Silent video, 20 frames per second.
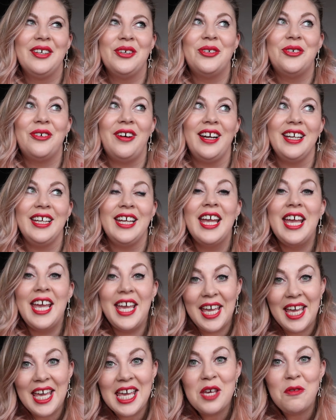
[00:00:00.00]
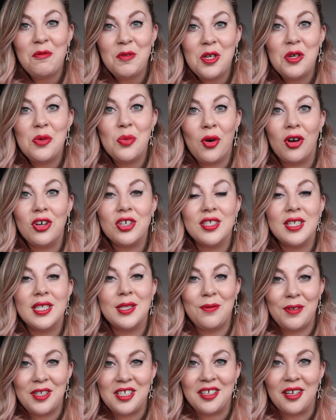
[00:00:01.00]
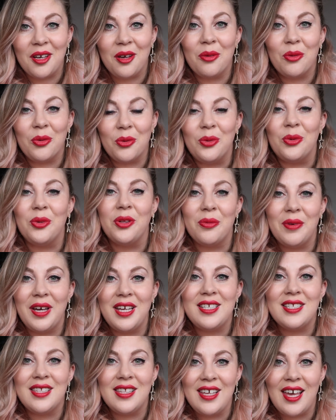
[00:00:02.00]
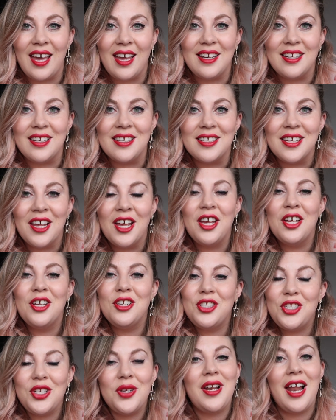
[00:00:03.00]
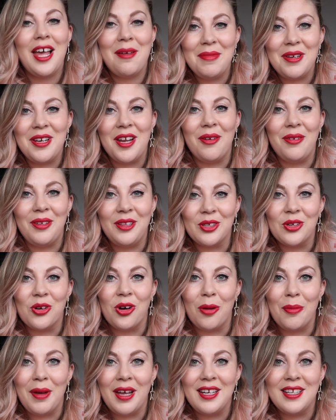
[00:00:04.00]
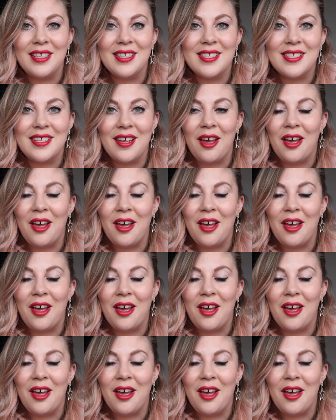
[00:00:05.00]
Alright, if you watch this video all the way to the end, do let me know in the comments.